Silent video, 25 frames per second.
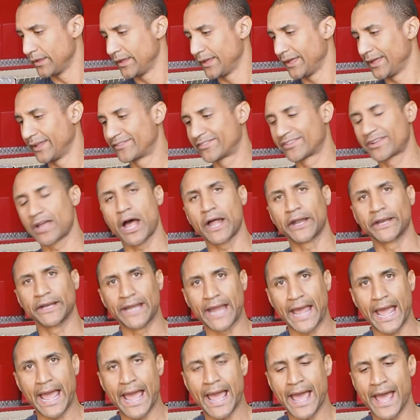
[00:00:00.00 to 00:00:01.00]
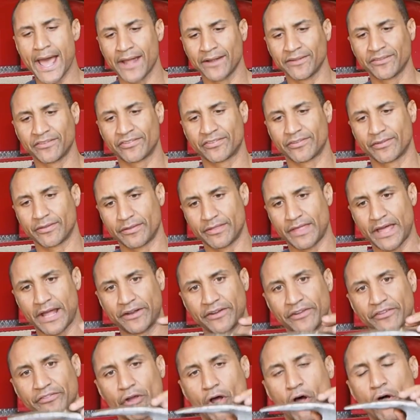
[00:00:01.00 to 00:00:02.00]
It's got an adze
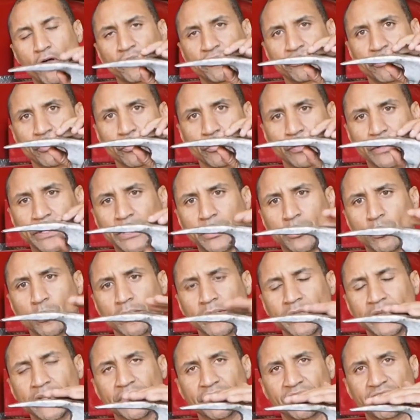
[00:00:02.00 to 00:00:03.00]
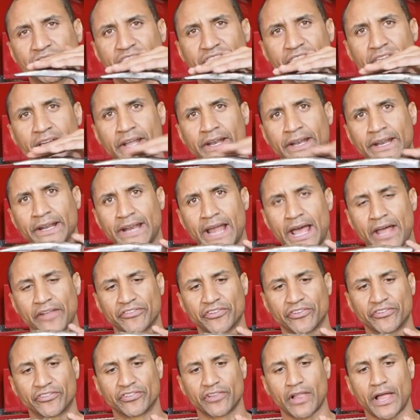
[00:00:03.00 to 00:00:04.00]
that is also equally as thin and has
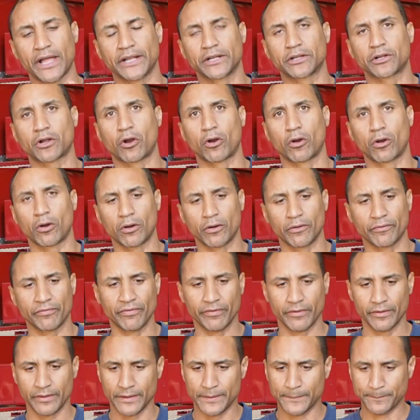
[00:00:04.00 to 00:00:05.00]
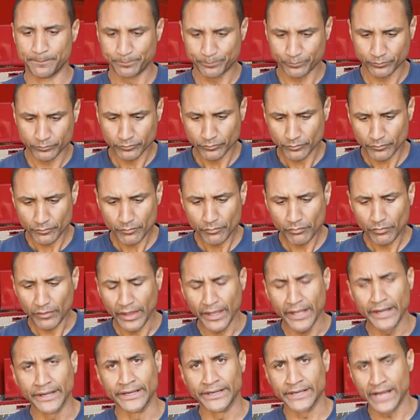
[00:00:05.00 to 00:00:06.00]
a slight curve
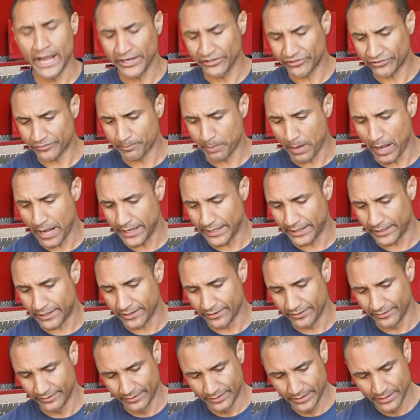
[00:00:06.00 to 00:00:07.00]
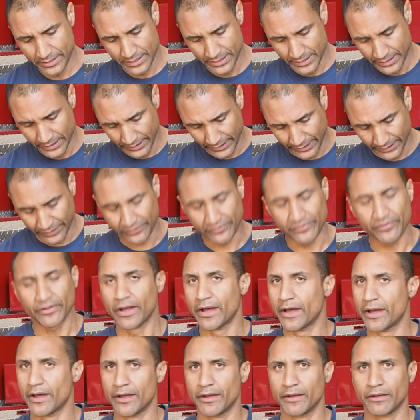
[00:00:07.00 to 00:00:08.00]
and a nice pike. It's
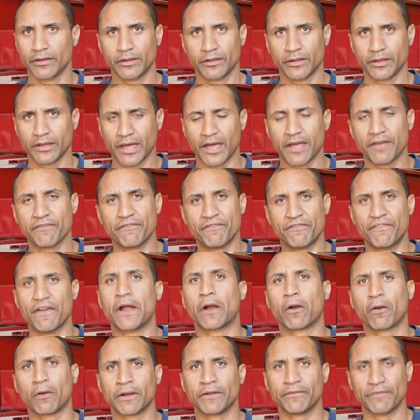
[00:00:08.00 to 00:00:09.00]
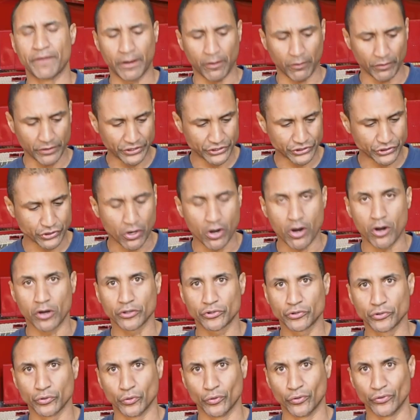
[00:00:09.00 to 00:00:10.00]
a very, very
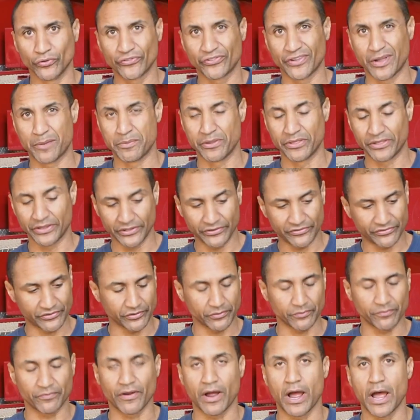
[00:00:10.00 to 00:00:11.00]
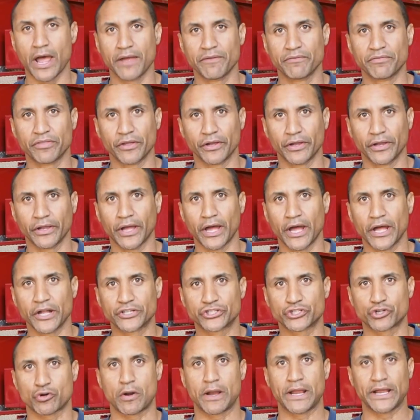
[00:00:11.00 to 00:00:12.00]
strong tool. Some of these survived the
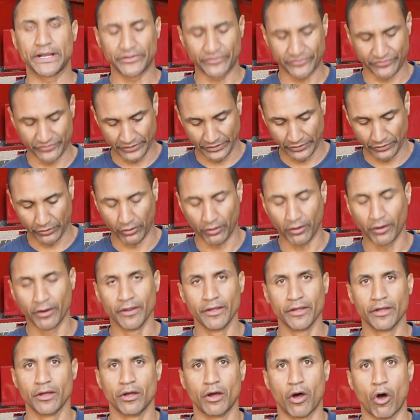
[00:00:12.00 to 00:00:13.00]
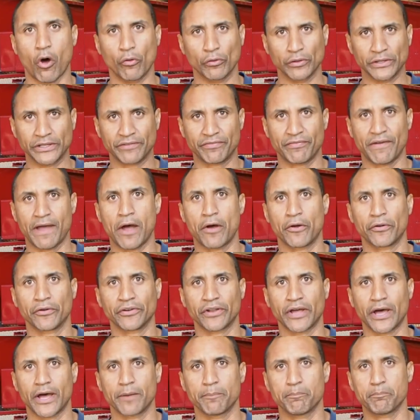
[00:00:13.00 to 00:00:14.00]
trade center, only found
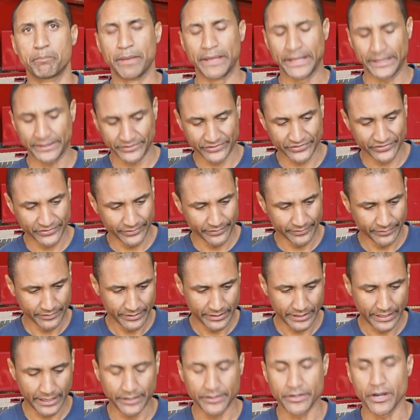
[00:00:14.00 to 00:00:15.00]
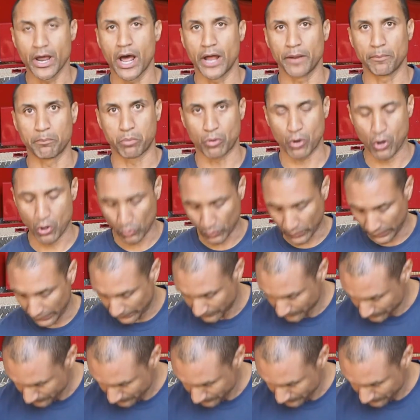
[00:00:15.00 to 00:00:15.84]
bent and not broken.